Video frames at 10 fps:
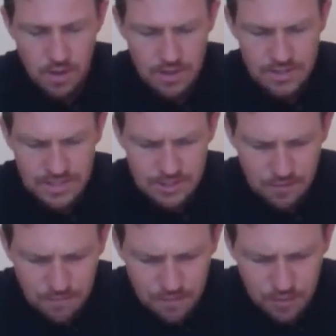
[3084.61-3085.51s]
it says
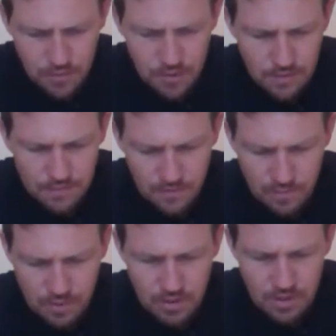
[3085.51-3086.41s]
the fruit of the
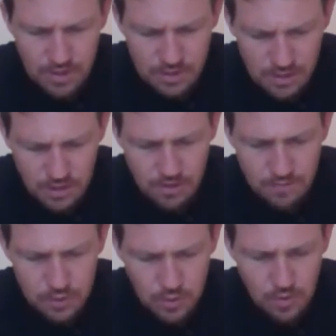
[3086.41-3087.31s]
Spirit is
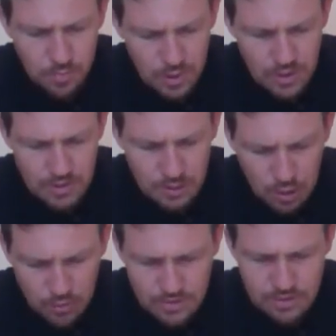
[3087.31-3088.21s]
love, joy, peace,
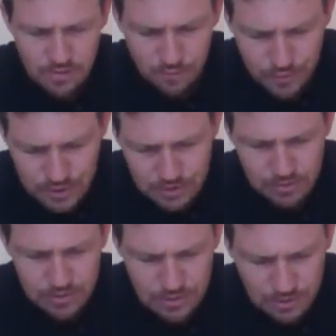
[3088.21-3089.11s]
long suffering,
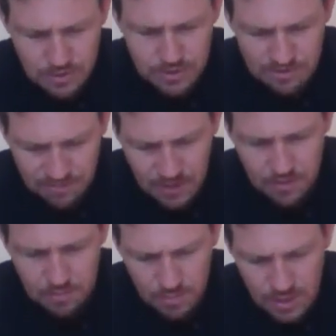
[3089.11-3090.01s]
gentleness, goodness,
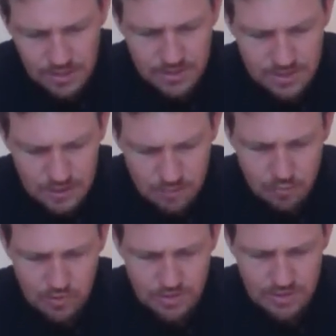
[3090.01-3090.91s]
faith, meekness,
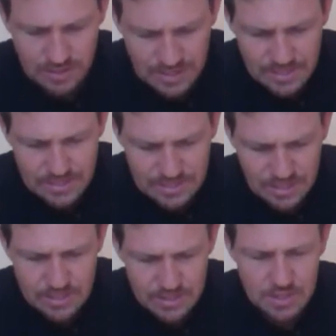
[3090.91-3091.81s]
temperance. Against
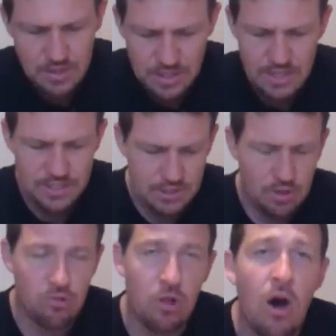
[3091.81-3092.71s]
such there is
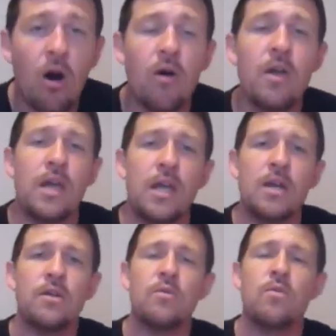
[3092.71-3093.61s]
no law.
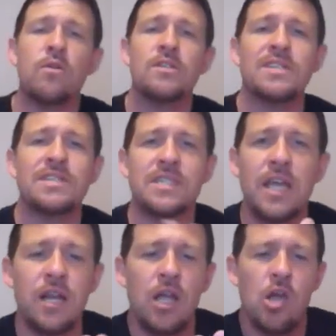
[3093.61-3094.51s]
In other words, it's
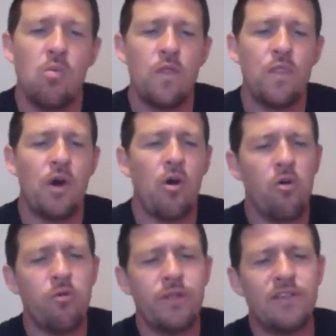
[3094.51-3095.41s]
saying what the
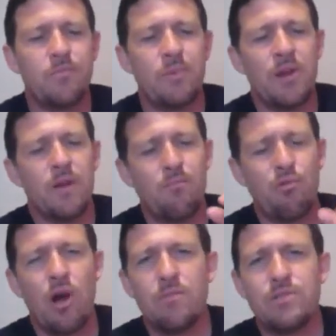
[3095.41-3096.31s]
Holy Spirit
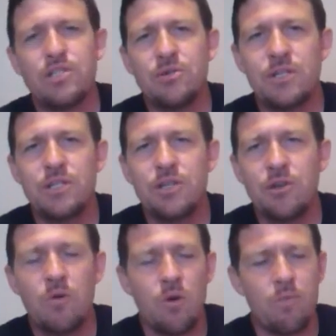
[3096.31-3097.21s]
prompts you to
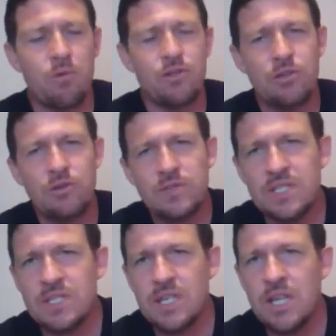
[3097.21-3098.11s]
do or
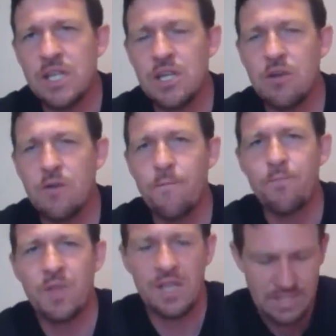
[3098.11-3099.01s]
produces in you
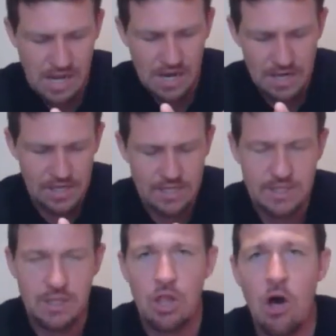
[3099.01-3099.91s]
is not
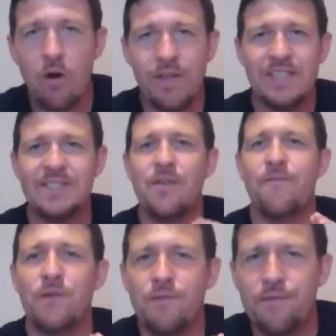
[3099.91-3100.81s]
against the law, it's the
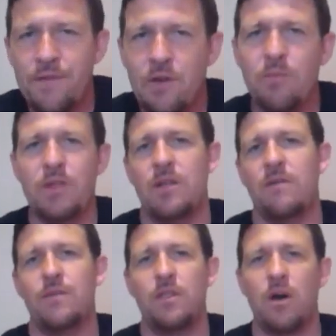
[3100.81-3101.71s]
fulfillment
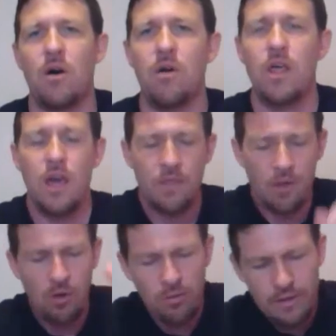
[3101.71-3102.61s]
of the law.
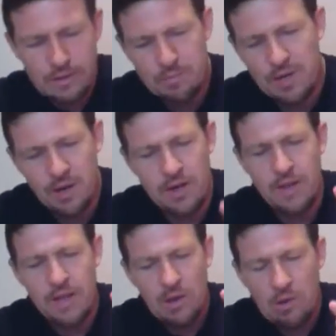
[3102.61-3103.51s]
The Holy Spirit
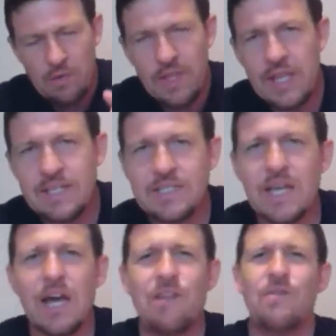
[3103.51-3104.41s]
on the
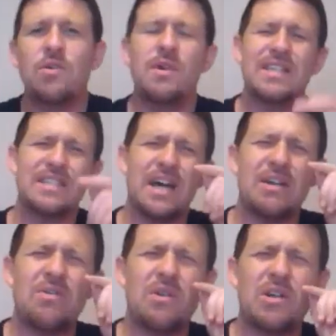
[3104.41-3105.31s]
inside of you is
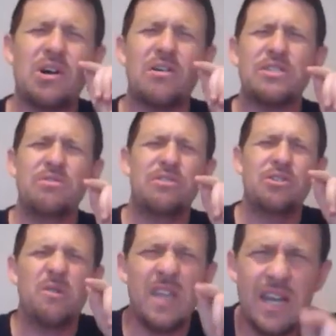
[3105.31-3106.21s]
not going to cause you to
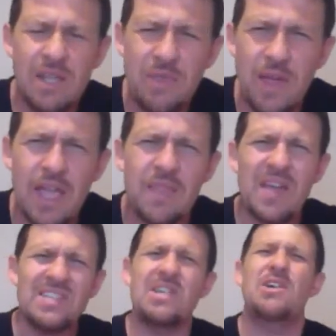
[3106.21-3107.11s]
do anything
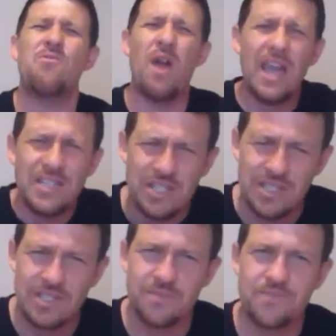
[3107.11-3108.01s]
that's unrighteous.